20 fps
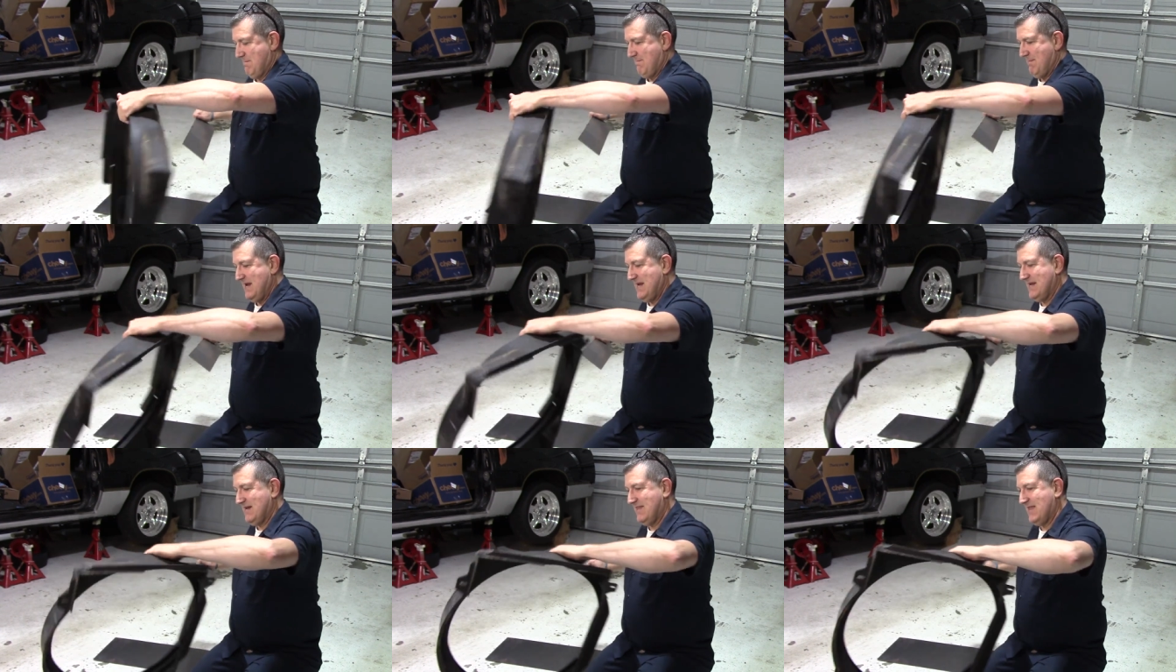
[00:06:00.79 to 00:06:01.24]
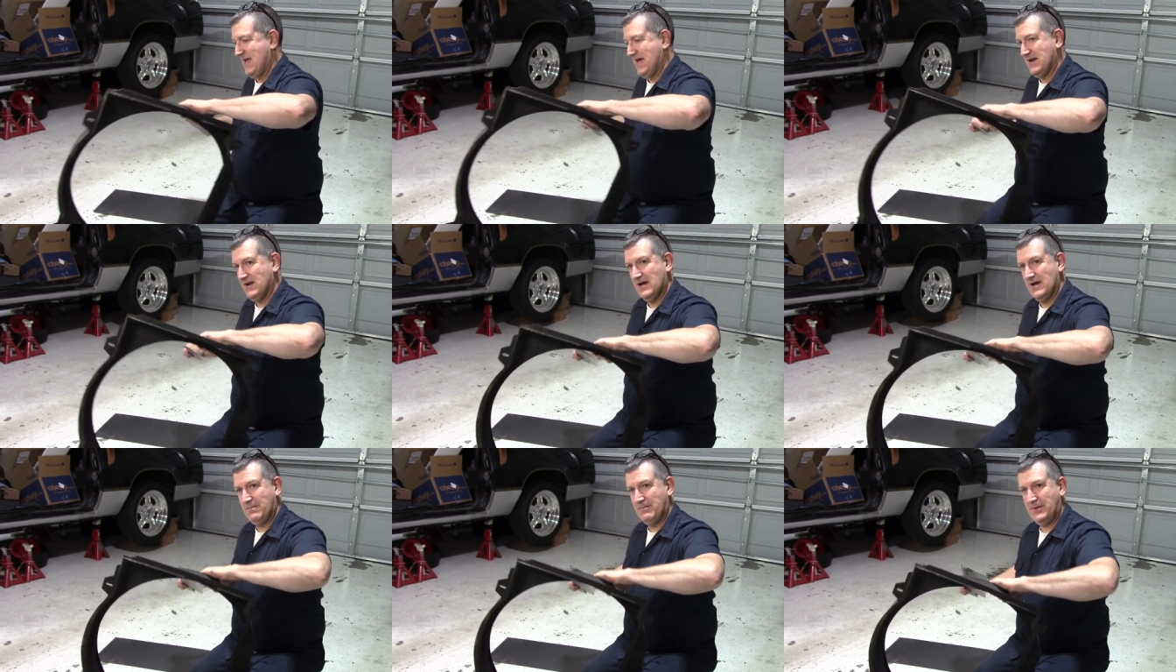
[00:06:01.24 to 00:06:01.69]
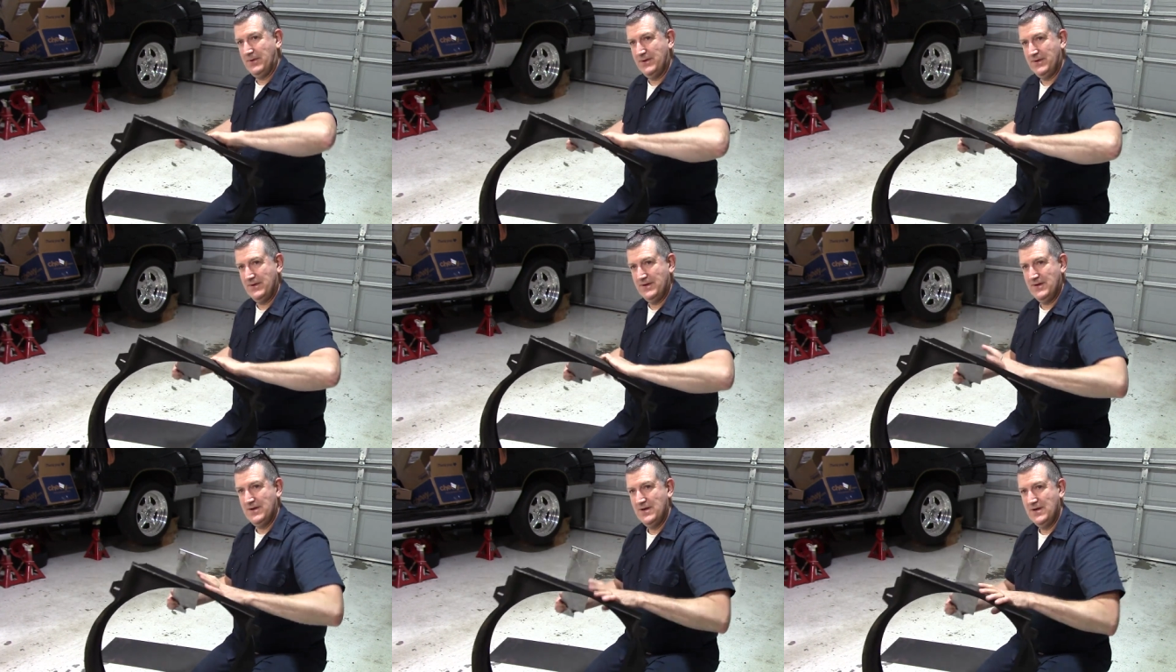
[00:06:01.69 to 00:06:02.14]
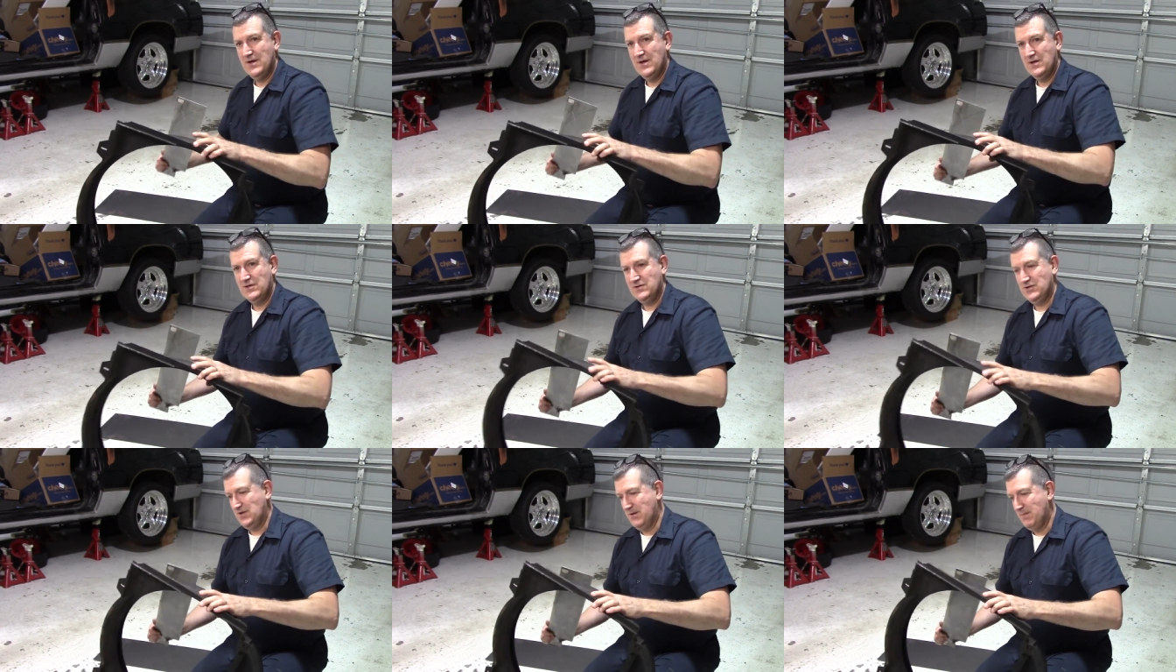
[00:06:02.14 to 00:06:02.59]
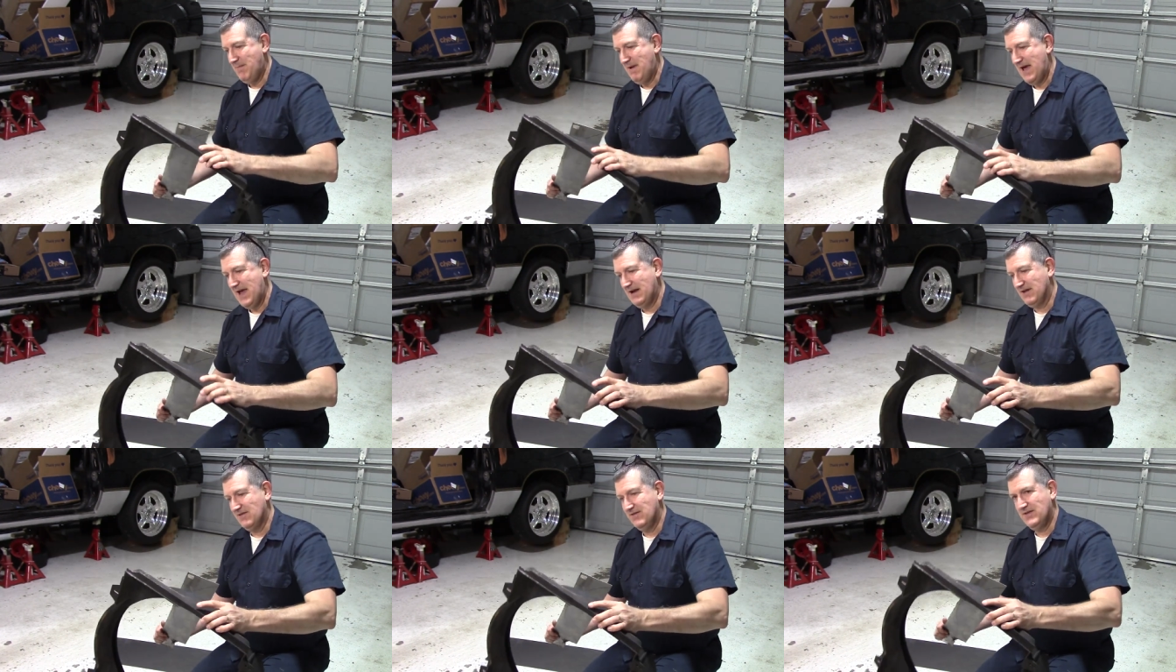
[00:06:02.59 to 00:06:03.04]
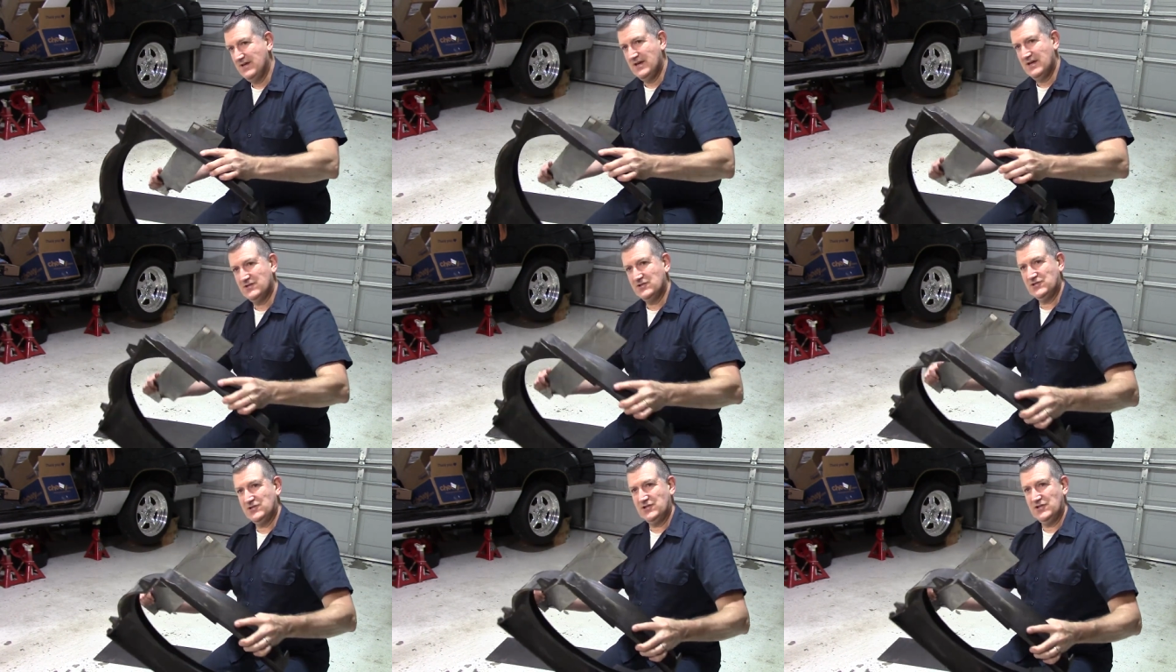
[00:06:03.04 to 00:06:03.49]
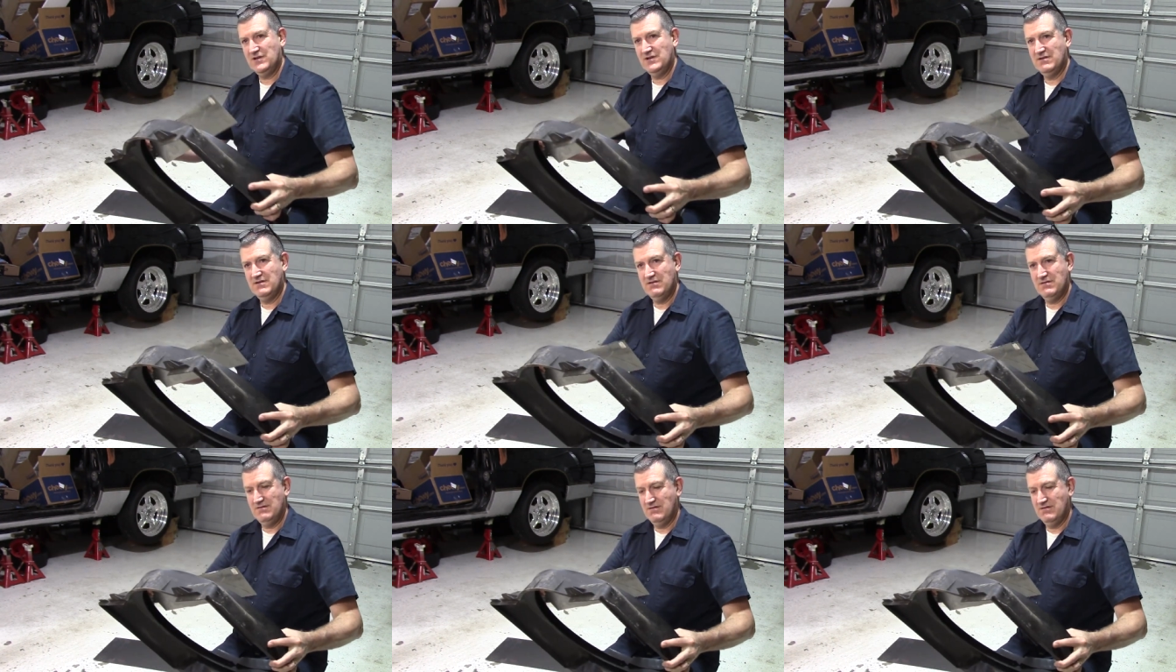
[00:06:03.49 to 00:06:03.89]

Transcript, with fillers: mated that up to the back of this,